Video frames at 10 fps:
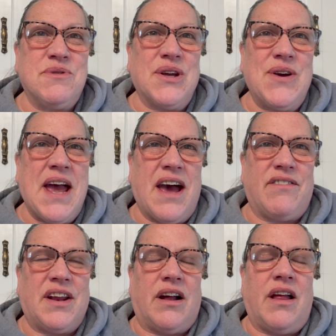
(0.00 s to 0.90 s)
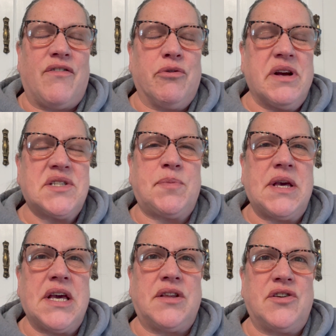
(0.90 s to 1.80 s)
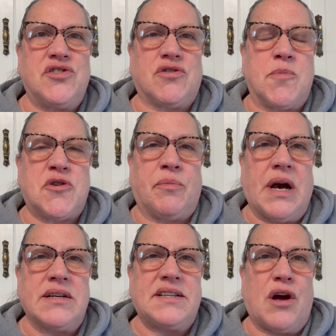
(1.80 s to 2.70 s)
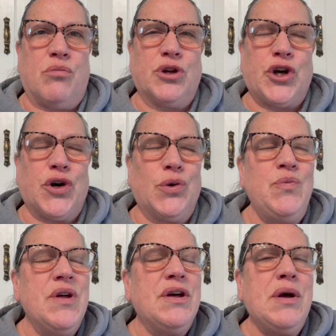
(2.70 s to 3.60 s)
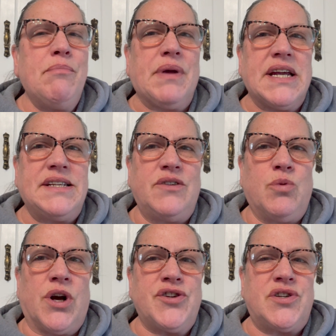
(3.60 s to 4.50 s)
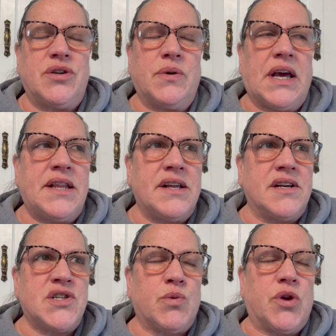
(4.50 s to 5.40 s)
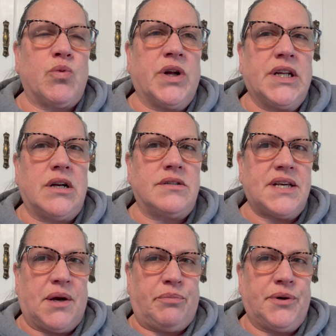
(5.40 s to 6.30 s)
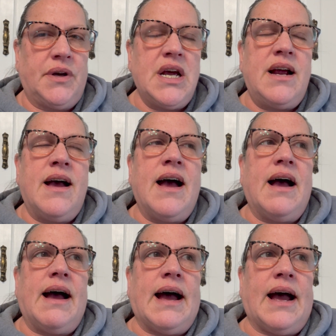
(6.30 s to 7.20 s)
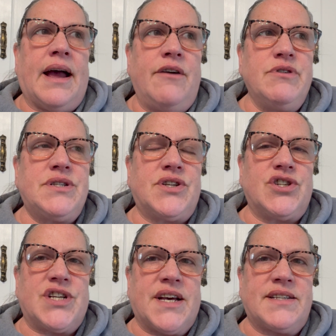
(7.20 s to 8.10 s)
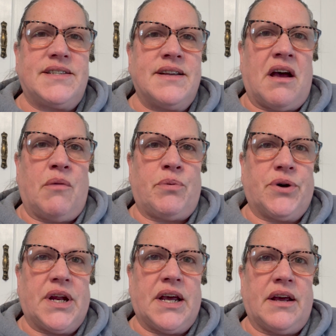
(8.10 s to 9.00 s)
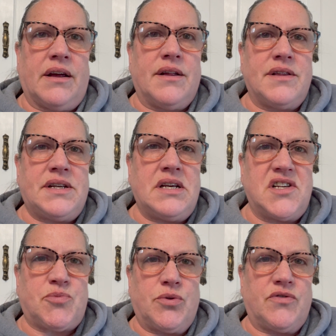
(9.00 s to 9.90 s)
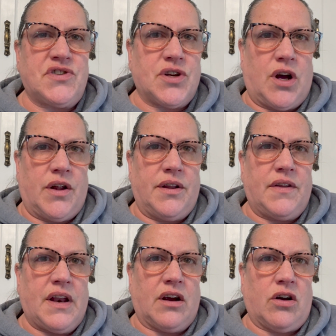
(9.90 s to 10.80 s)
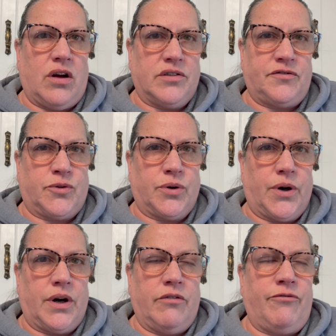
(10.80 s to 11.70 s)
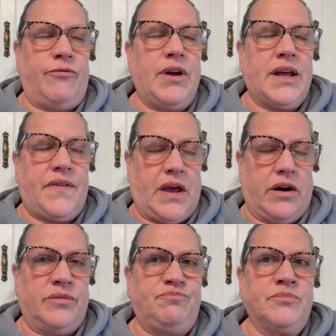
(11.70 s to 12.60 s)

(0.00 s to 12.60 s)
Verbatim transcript: there you have it. I'll have the recipe in the description box down below. But I did want to end this with one little tip. I would suggest not putting the teaspoon of salt that it called for in there.